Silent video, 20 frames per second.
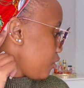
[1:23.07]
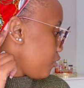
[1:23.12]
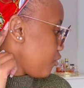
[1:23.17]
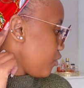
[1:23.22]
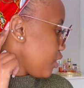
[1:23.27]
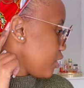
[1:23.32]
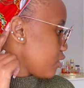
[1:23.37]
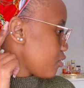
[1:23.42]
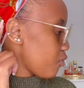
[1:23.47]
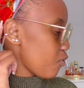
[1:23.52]

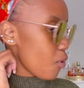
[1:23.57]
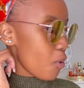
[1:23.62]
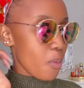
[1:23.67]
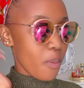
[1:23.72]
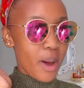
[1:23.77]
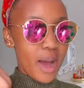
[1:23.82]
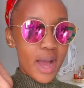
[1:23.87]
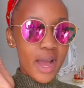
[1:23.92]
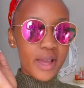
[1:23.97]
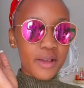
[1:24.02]
fit for
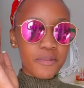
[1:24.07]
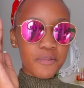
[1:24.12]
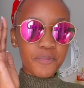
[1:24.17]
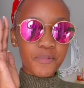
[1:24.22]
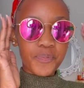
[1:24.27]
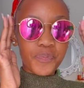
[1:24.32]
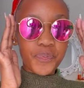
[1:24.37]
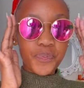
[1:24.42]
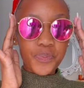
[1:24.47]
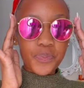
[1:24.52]
my
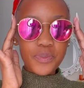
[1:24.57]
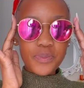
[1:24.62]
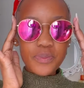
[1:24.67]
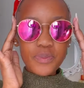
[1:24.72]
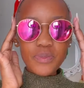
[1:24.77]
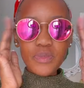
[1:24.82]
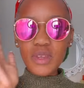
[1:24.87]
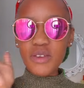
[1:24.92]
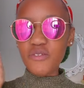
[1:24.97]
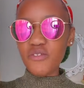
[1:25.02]

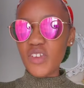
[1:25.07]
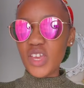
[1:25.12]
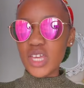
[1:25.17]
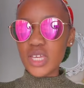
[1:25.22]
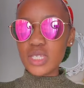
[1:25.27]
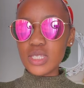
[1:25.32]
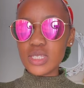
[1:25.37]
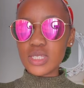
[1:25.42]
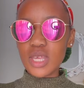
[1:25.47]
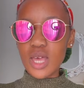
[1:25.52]

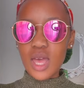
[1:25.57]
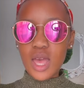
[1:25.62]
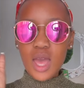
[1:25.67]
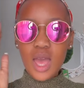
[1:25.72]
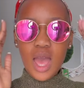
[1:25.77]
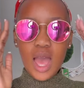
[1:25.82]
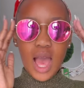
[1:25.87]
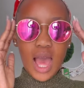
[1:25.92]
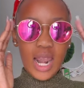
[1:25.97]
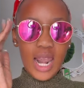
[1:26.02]
face
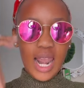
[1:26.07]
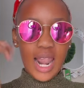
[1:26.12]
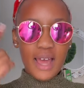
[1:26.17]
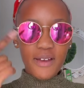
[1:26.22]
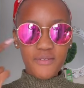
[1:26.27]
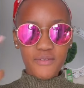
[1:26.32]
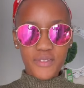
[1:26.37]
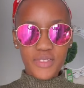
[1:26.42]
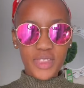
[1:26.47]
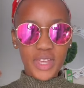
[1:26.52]

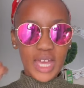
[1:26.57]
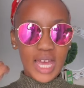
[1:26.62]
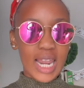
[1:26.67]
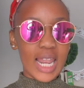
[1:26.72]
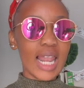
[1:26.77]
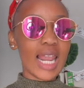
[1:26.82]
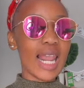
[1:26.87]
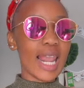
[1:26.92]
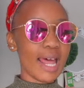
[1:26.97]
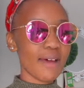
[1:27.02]
love the
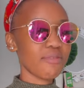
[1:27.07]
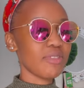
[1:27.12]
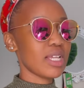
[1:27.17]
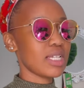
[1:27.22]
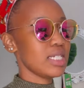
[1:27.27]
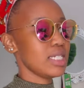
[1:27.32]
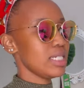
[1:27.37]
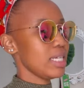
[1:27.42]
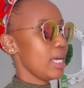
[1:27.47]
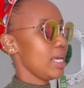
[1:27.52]
color love the
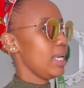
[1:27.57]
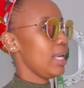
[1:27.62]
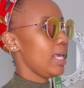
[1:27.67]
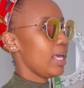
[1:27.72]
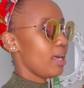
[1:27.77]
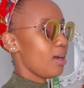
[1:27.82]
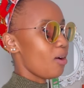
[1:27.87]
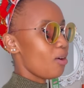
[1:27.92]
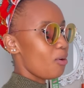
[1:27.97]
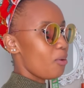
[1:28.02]

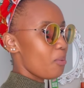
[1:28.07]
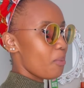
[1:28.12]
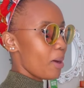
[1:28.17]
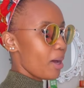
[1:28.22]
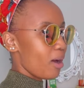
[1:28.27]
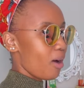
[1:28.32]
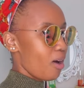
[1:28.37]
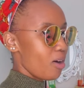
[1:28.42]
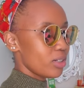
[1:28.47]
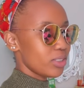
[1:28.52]
detailing oh my
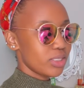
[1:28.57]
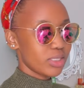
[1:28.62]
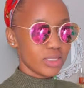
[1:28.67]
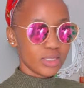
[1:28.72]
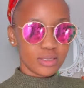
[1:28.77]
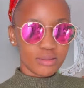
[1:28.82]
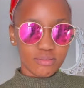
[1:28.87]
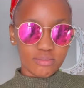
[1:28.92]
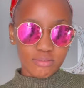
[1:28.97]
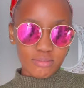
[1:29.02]
gosh
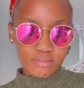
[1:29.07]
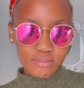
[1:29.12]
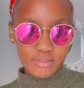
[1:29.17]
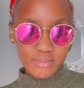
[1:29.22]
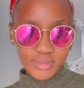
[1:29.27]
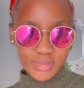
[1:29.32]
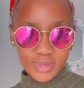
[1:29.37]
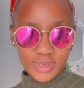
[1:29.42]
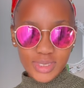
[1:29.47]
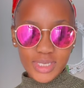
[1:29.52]

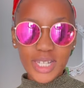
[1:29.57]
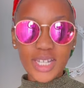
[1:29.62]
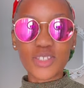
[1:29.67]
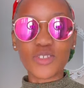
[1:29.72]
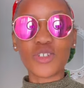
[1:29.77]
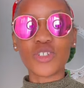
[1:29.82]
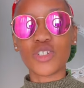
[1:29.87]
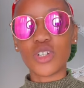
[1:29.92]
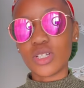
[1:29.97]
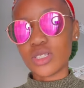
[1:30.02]
take a
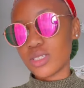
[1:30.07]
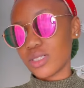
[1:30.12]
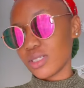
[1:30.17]
screenshot